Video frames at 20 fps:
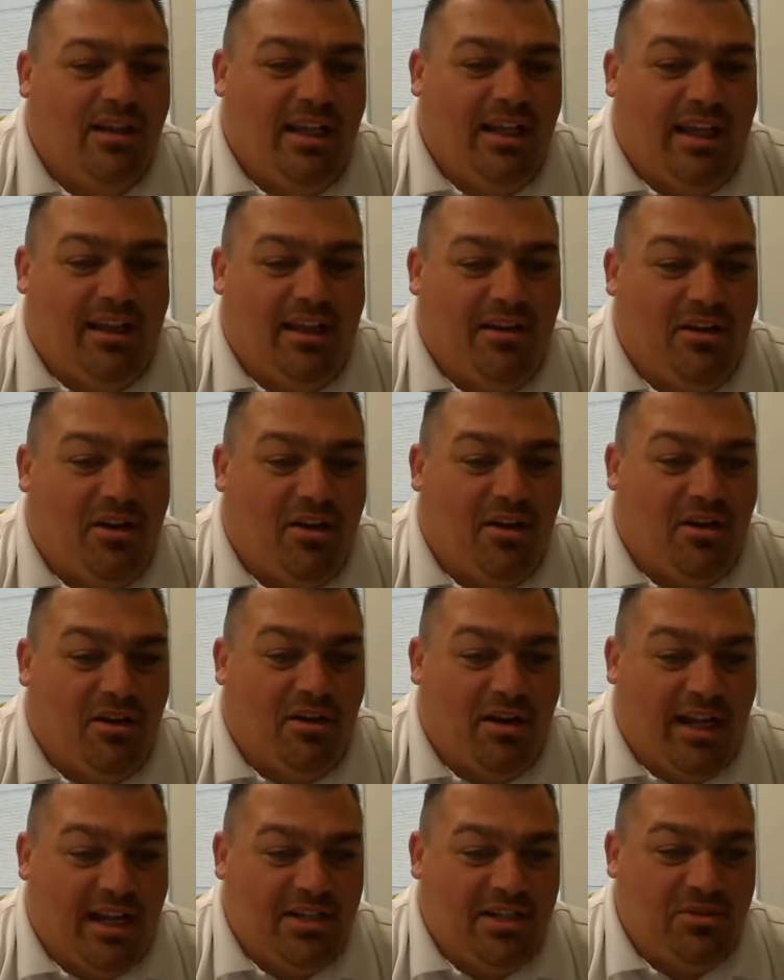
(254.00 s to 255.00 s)
and
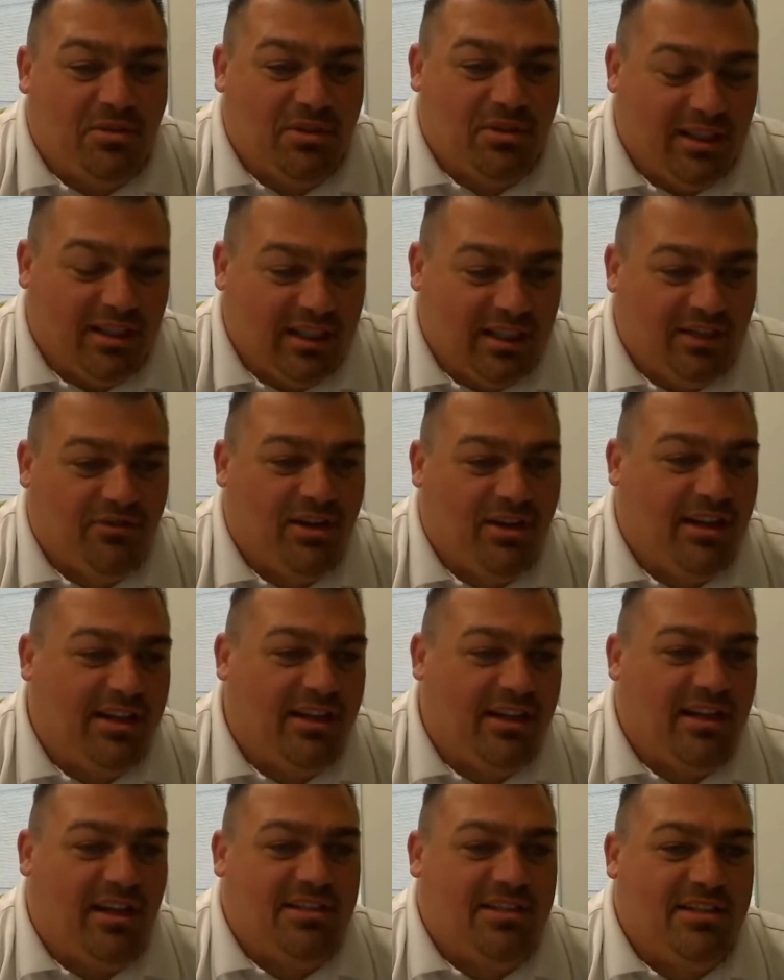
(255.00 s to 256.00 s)
our actual delivery of
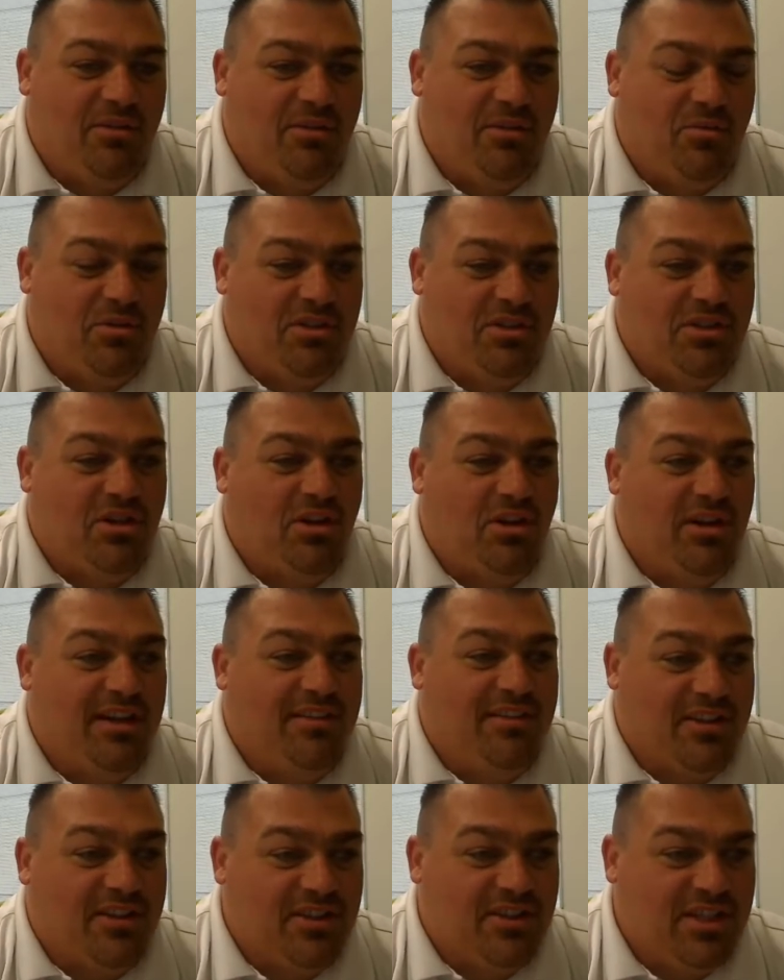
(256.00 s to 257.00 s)
the content will start
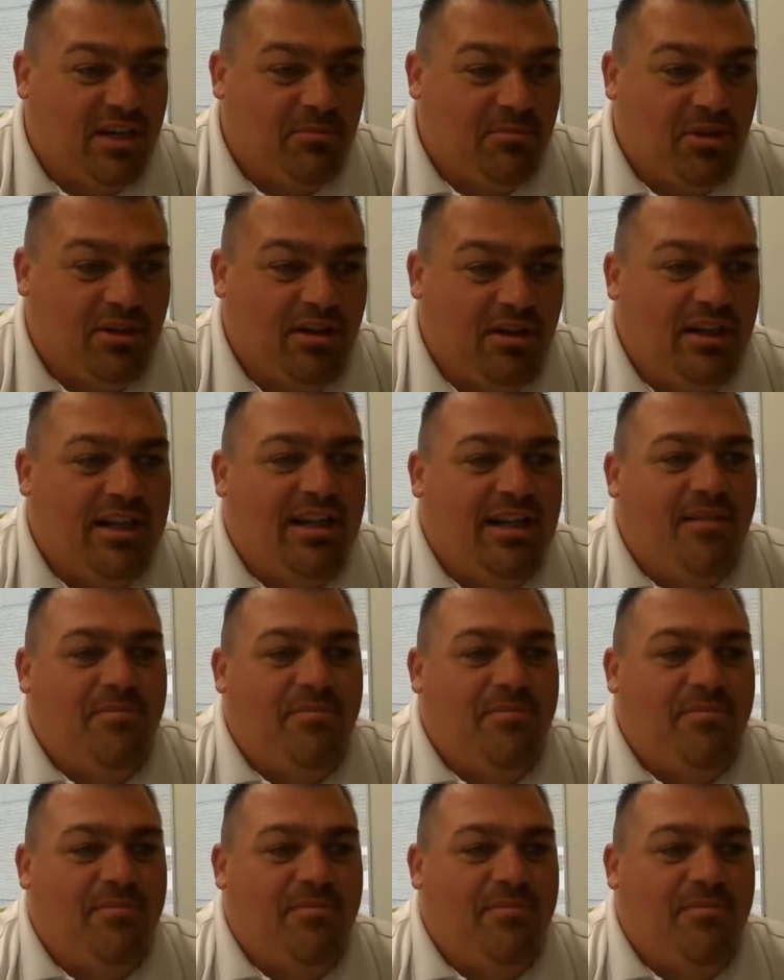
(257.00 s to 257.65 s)
in the summer,